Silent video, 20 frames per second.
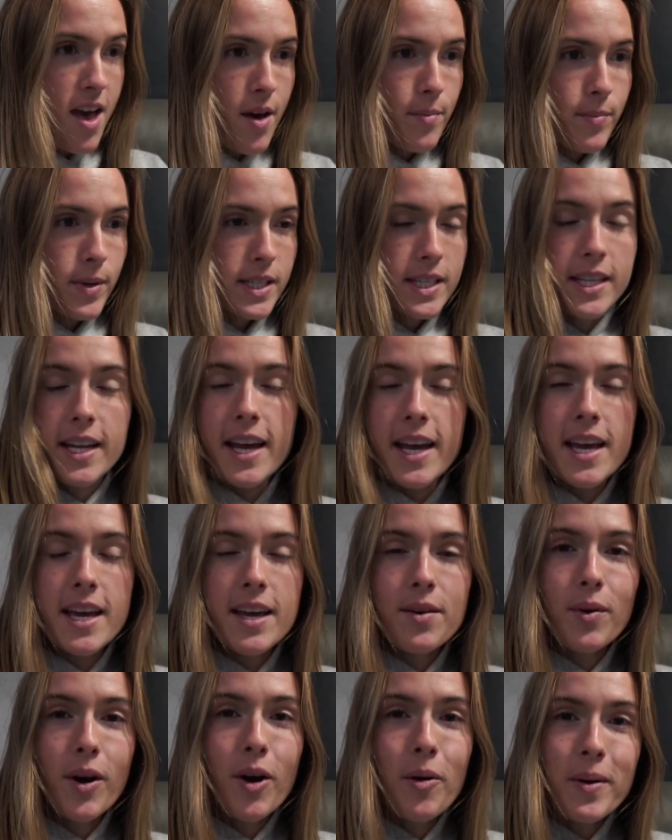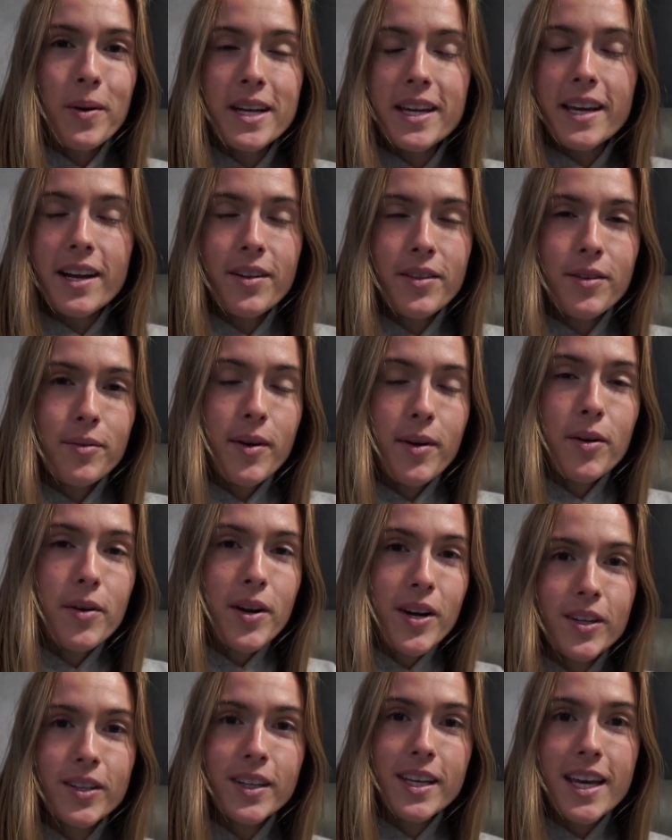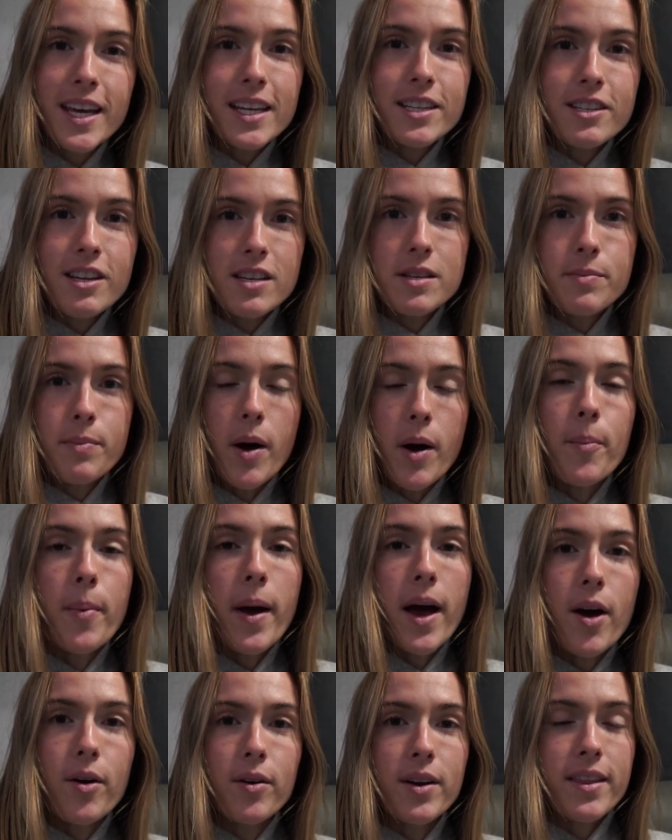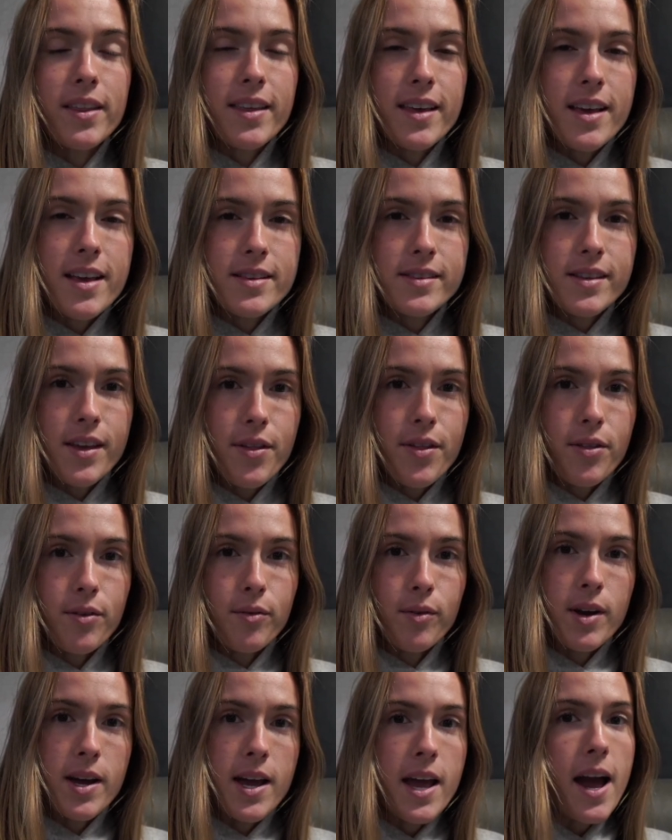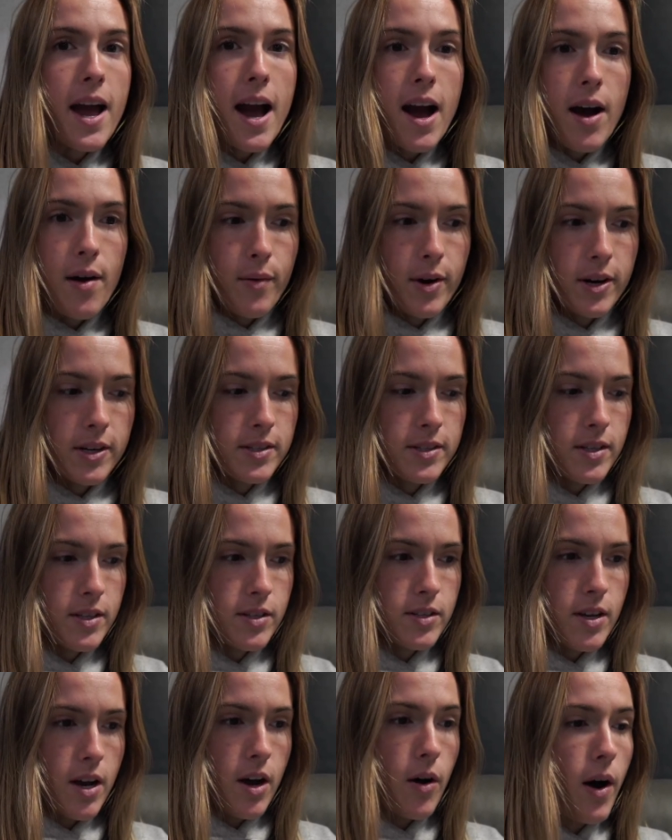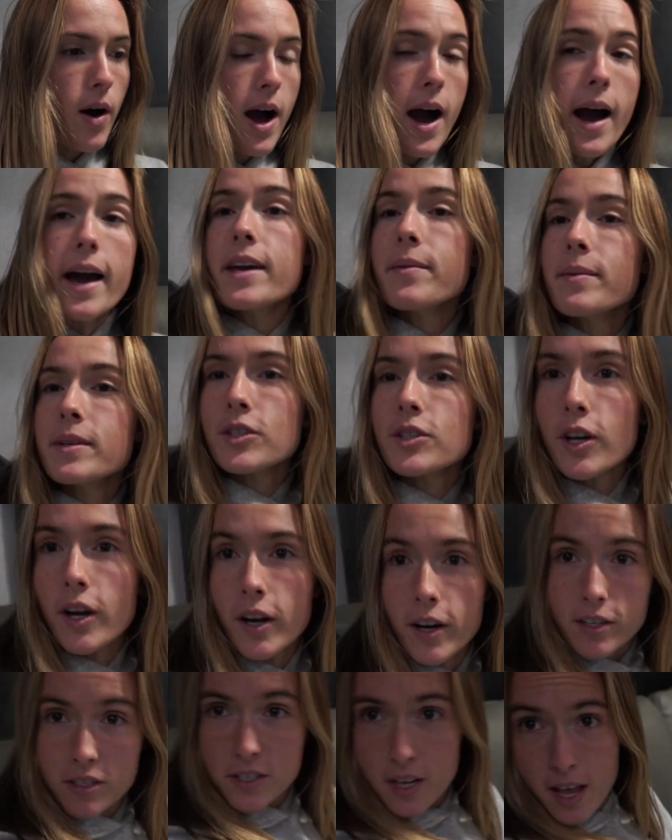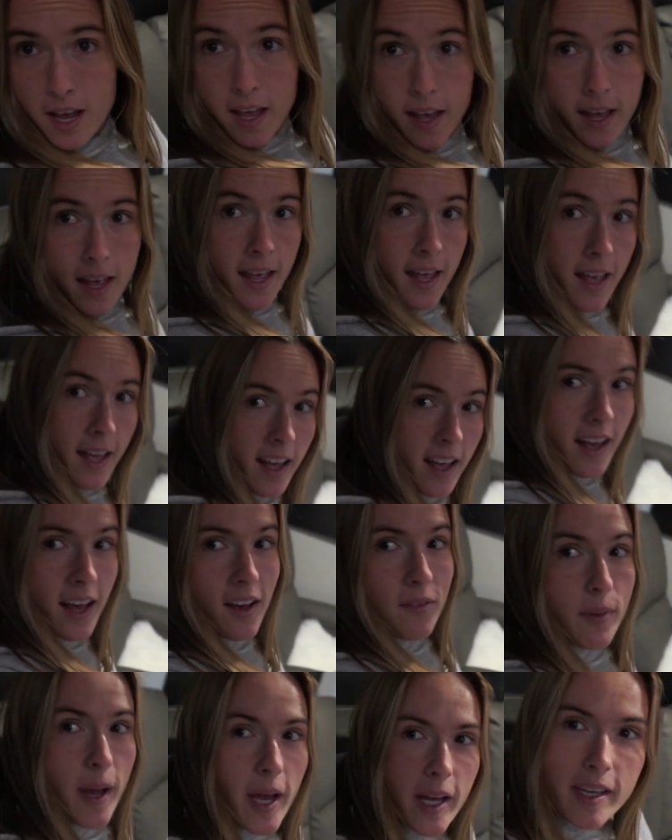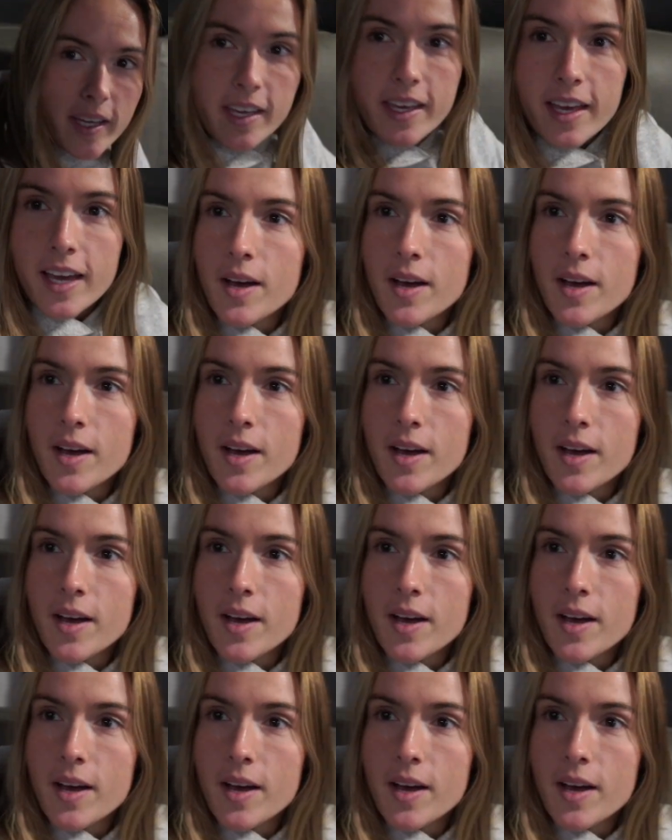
But today we're hoping to get on the road early and just pump out these three hours. So I am in charge of packing